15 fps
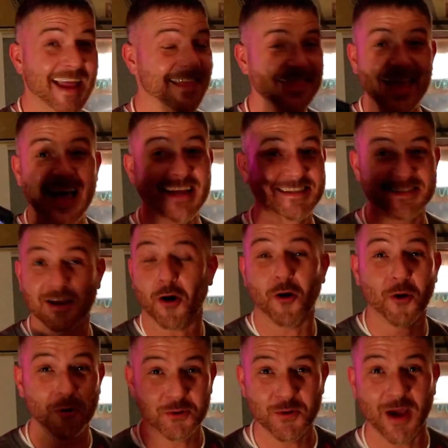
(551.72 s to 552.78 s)
And that's
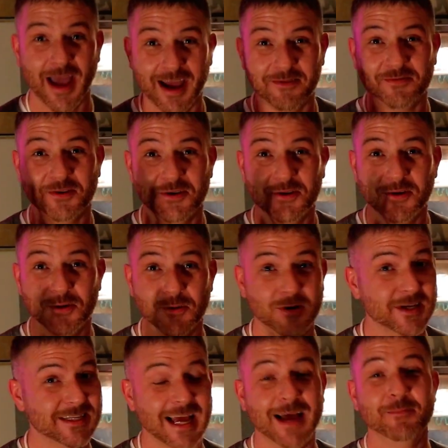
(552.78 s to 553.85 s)
all you have to do
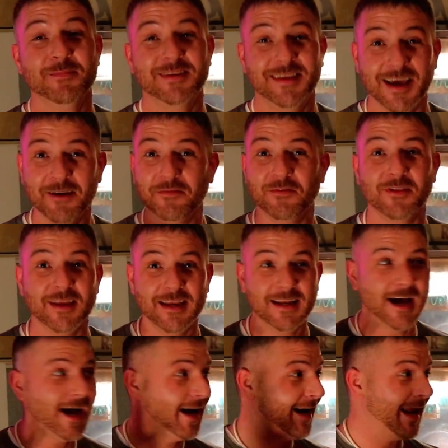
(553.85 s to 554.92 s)
because I'm definitely
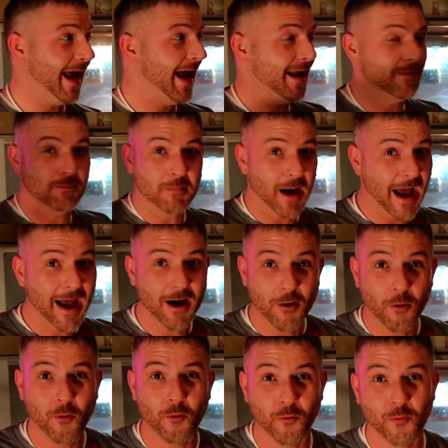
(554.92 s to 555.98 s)
not at my
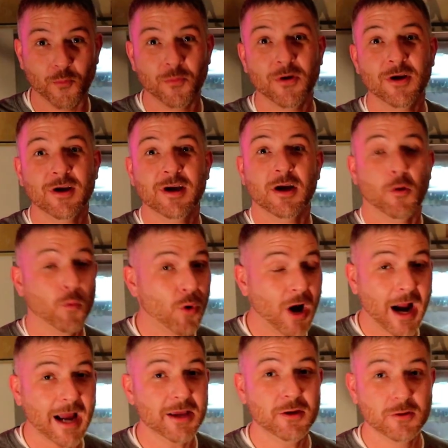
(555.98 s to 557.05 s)
home where
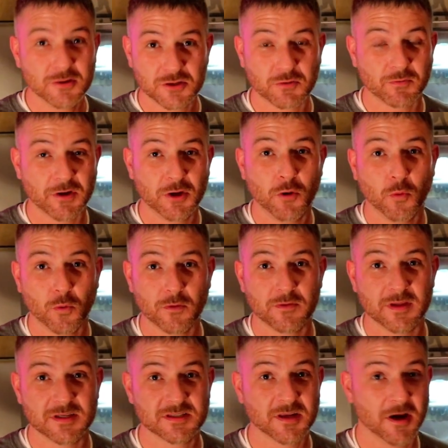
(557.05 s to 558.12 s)
I used to record
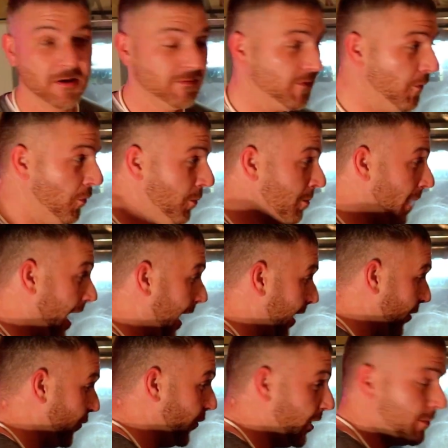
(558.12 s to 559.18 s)
this stuff on my
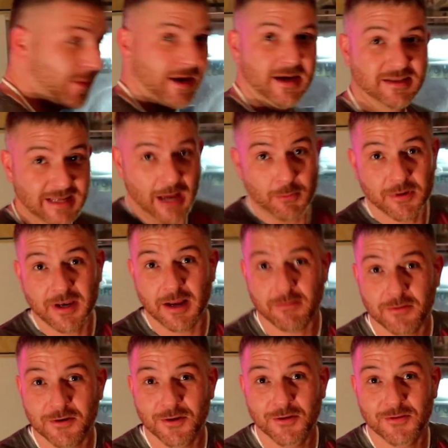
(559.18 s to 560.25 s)
equipment because I would
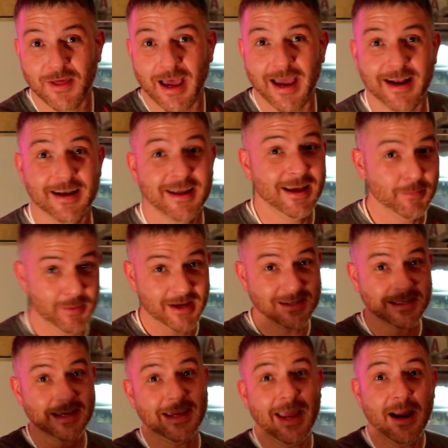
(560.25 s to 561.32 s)
never do that
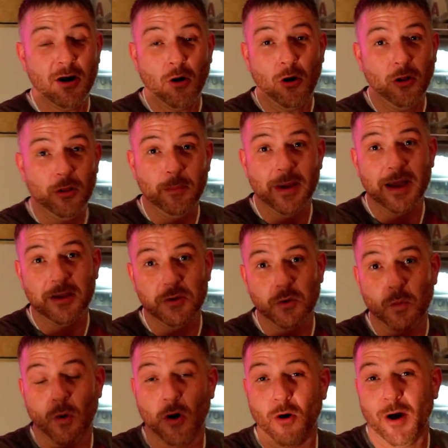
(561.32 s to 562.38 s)
because I care all about
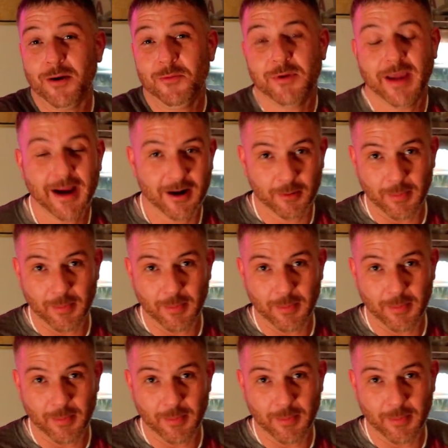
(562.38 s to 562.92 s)
you all. I don't care